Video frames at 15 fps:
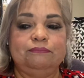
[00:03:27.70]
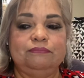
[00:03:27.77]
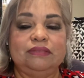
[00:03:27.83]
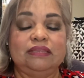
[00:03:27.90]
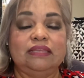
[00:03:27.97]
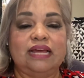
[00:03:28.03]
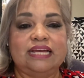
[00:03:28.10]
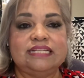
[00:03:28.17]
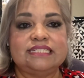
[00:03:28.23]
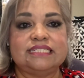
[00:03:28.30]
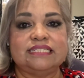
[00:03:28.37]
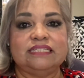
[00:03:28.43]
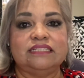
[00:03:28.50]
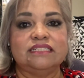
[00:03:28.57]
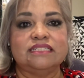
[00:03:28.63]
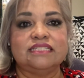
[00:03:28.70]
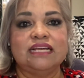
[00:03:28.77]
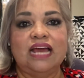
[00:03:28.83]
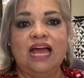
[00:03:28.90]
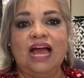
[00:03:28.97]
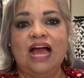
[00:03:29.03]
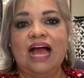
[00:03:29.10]
license,
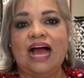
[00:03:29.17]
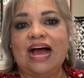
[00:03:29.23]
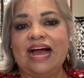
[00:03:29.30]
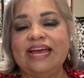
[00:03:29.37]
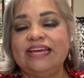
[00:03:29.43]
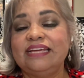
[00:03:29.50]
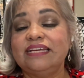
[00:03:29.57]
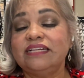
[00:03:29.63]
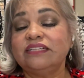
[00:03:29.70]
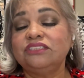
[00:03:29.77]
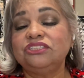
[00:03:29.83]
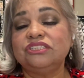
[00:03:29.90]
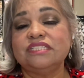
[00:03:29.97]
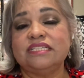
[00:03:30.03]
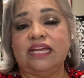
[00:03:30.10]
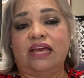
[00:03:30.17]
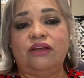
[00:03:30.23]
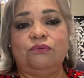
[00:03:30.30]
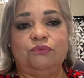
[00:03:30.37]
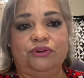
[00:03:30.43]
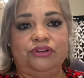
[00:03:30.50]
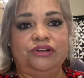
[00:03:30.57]
I can
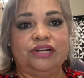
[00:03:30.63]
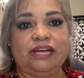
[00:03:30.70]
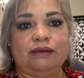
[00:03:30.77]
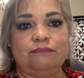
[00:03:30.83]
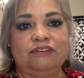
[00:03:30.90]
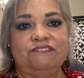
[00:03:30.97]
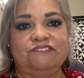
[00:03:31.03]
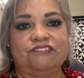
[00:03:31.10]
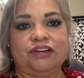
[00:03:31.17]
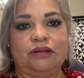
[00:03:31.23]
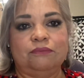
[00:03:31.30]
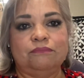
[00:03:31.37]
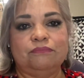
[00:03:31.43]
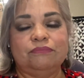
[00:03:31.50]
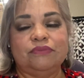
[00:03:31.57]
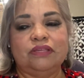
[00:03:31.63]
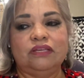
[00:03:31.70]
understand where you're coming from.